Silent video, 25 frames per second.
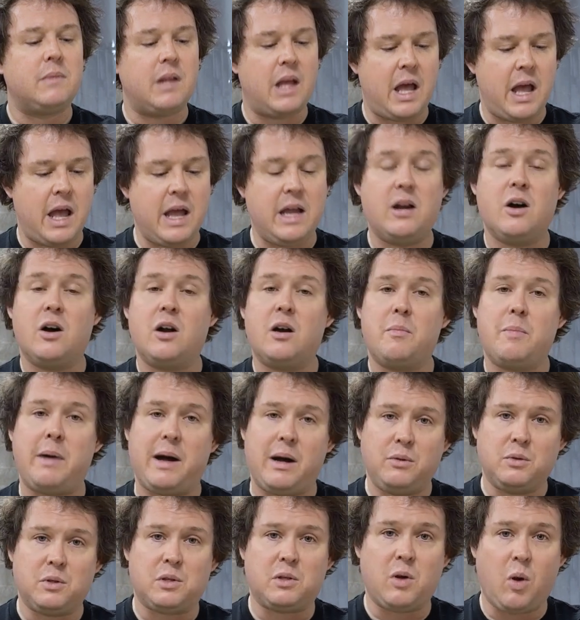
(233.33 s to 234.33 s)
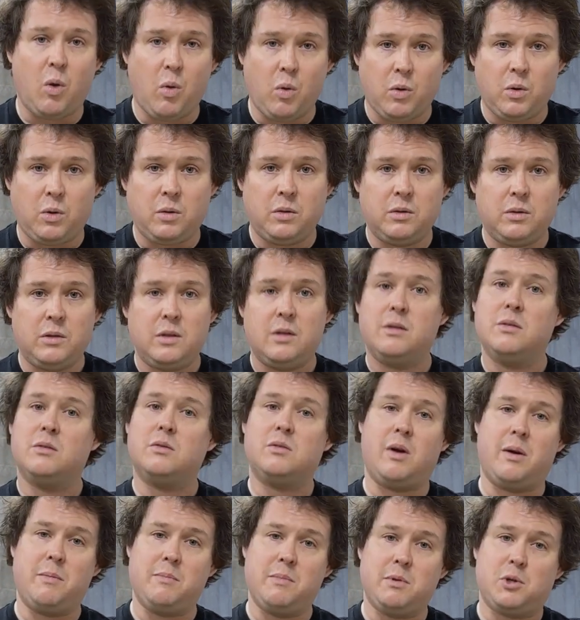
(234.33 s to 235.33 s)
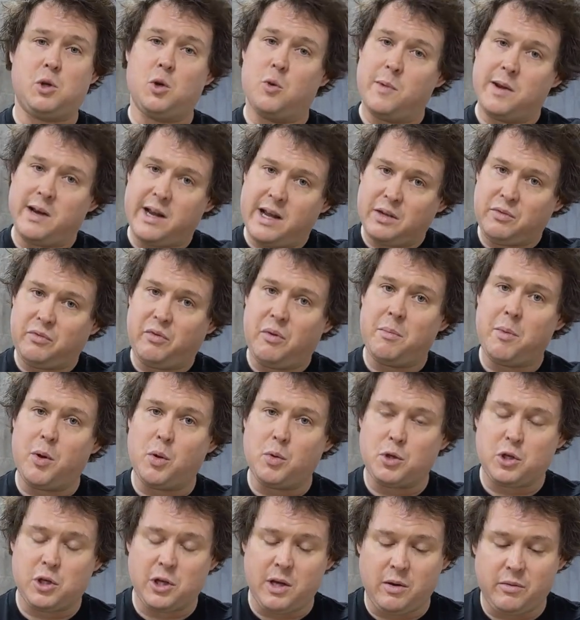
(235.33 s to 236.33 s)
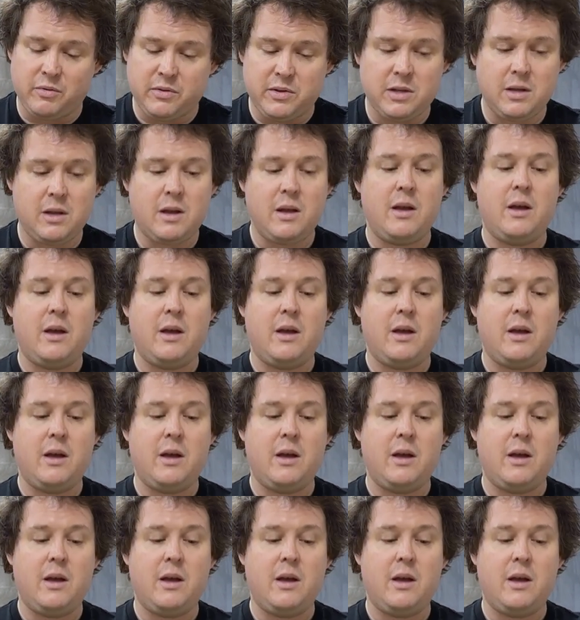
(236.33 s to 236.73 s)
800 pounds total. So I'm assuming that's for both shelves.